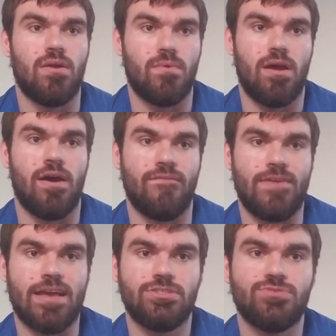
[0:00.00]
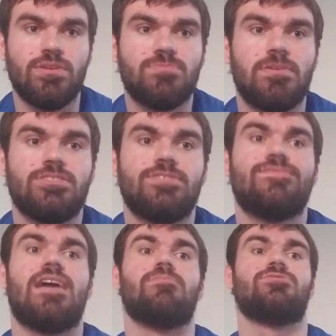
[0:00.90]
fast twitch muscle
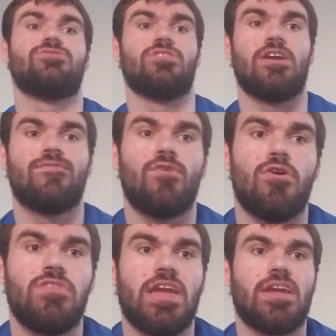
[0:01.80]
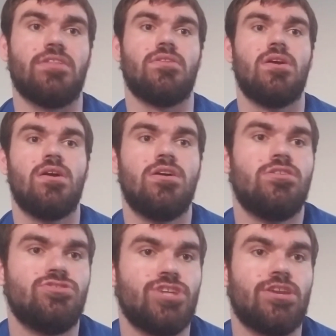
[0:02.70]
fibers, so therefore they can
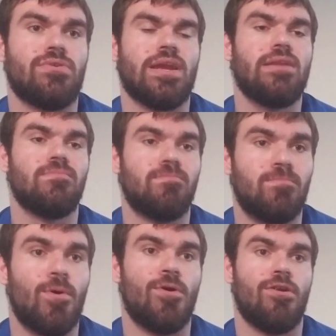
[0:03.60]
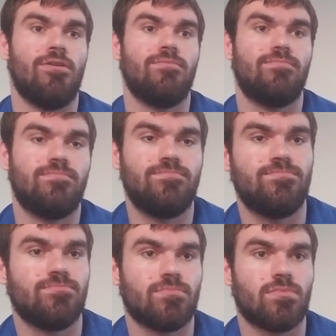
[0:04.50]
generate more
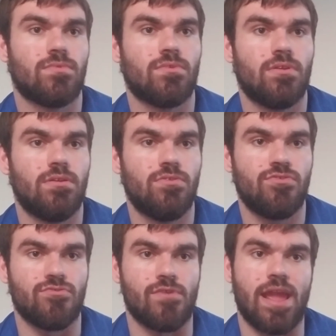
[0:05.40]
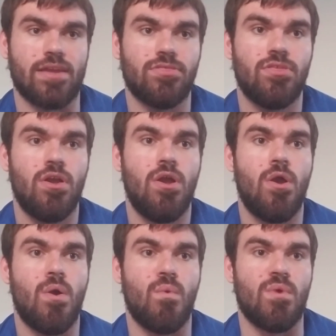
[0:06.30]
strength
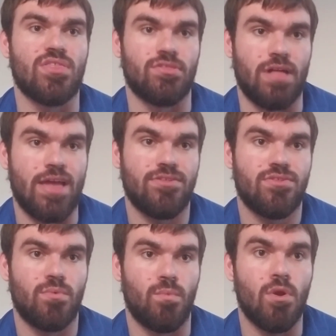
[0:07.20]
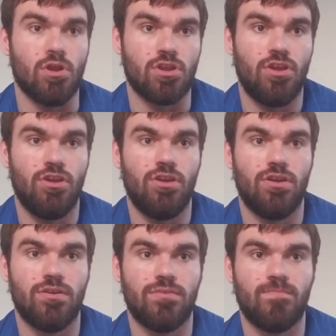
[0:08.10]
with less work.
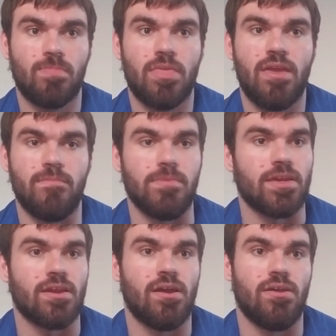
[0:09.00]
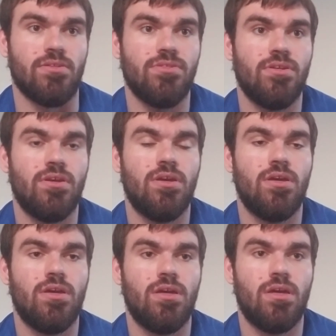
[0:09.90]
Because
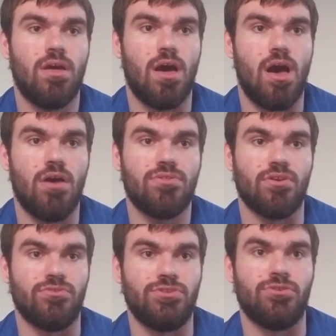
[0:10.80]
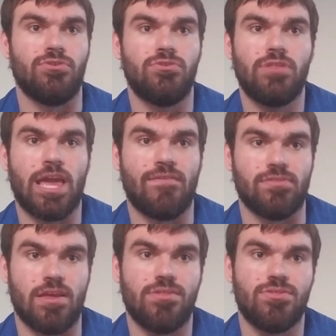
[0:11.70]
also too, they have
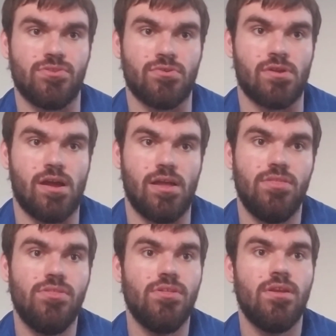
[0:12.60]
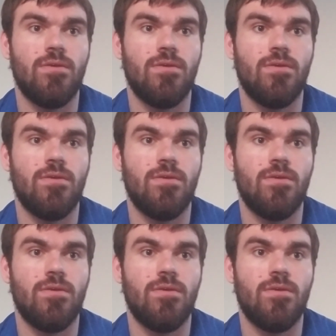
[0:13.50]
less neurons